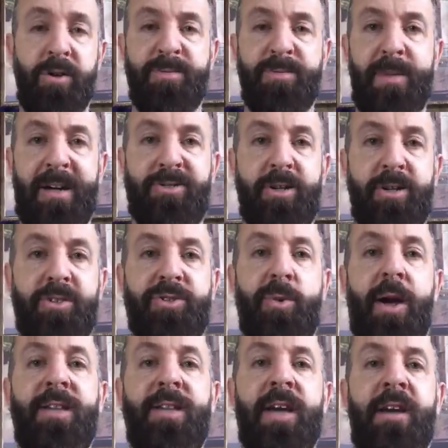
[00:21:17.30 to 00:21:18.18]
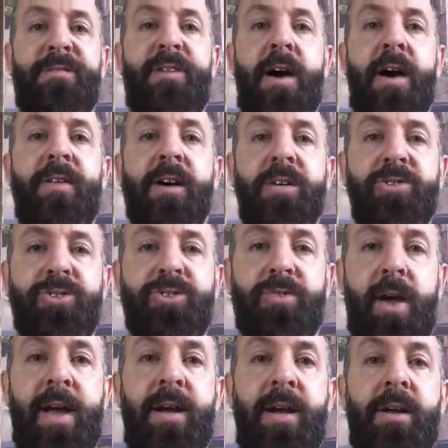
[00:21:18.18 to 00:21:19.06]
metrics to identify the
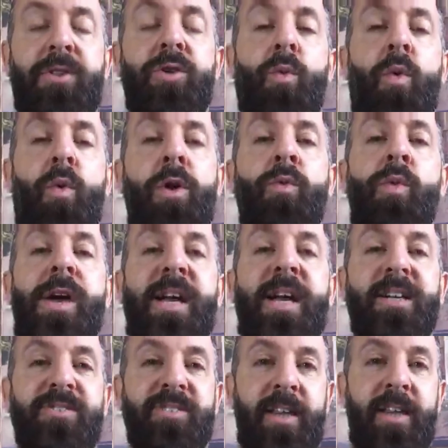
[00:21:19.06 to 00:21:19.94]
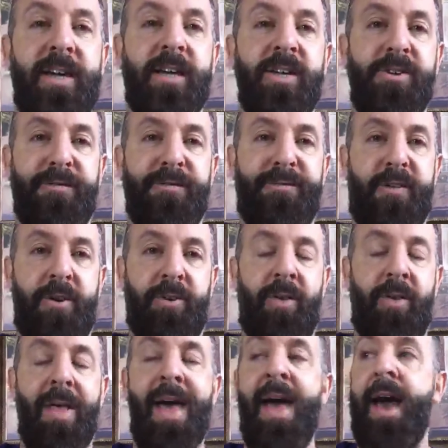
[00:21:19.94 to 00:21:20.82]
constraint, the one weakest link in your
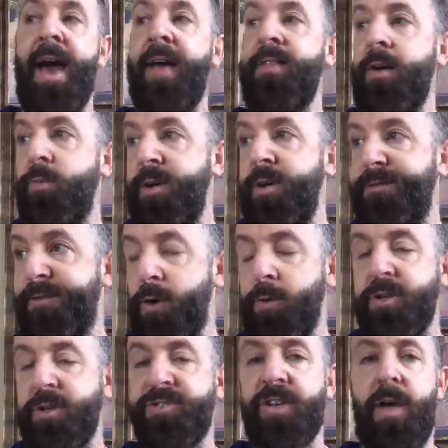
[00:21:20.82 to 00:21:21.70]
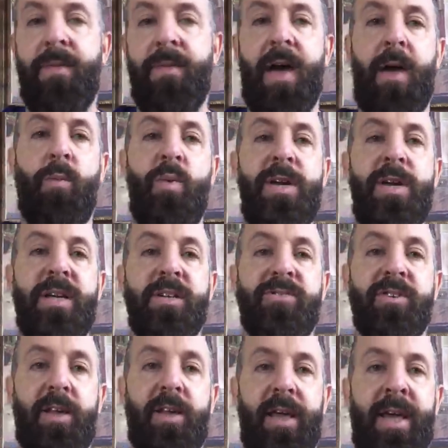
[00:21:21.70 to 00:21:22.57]
funnel, and then we focus on that
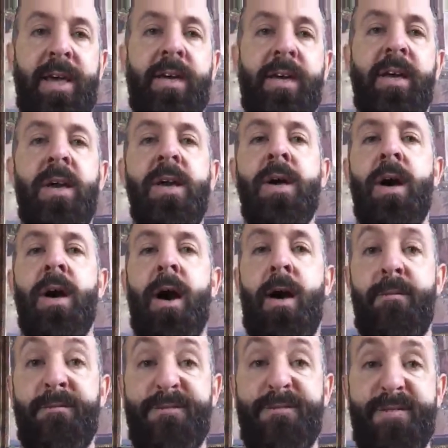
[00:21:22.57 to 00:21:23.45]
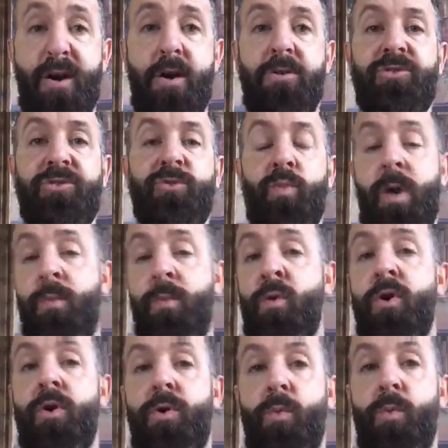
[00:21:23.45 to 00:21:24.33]
weakest link first when
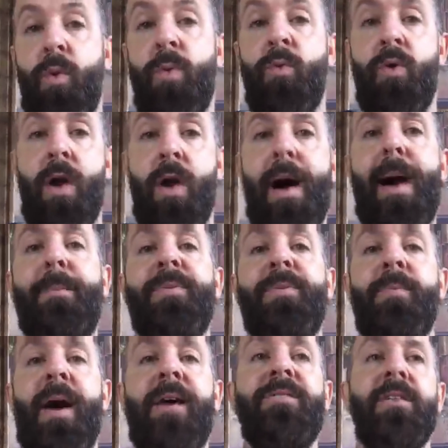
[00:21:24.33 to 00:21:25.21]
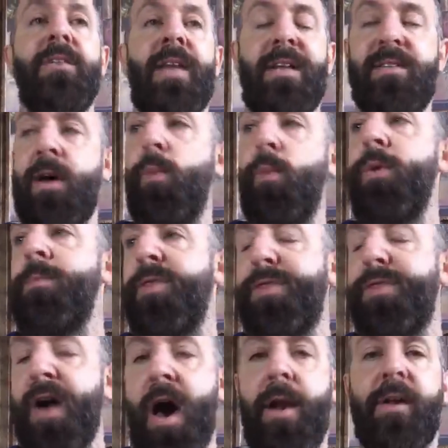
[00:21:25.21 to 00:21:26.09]
we're optimizing. That's how we
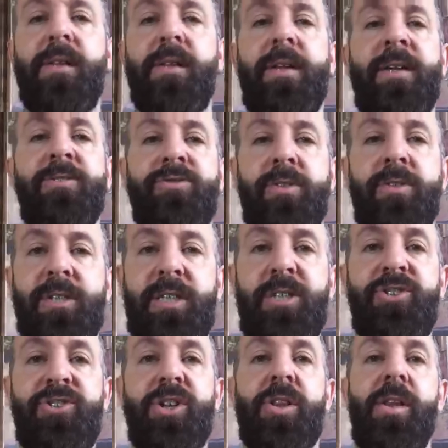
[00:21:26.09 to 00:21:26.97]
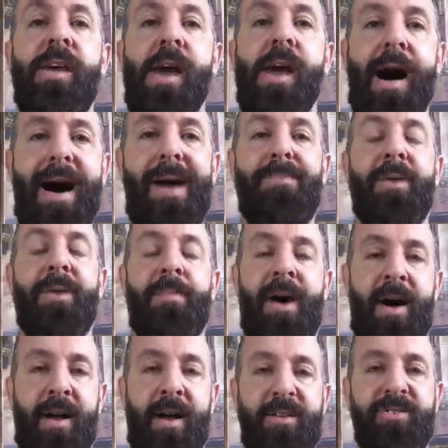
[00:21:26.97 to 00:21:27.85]
methodically and strategically
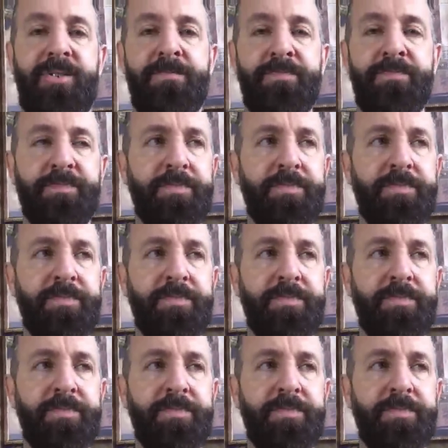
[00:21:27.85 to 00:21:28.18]
optimize